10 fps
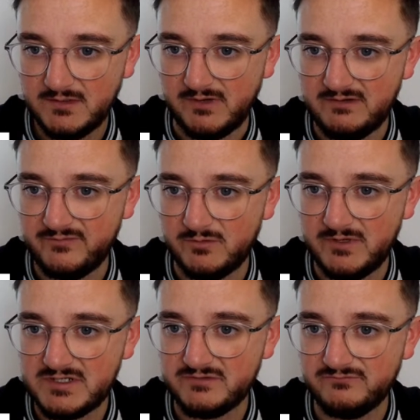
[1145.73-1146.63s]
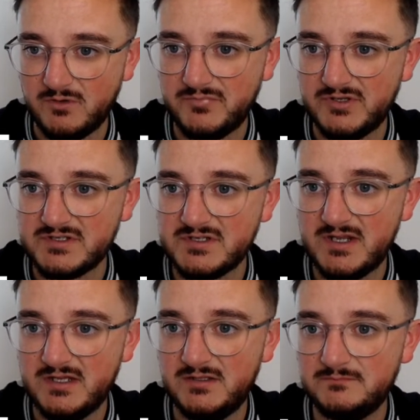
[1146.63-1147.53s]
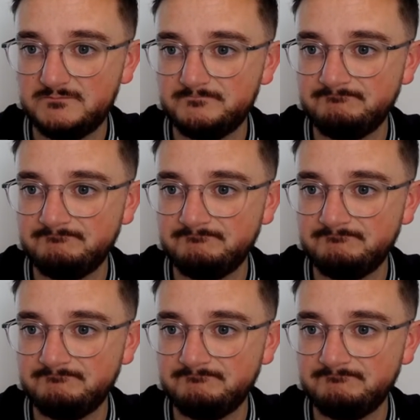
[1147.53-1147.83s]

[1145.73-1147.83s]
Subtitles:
Right formation, wrong personnel.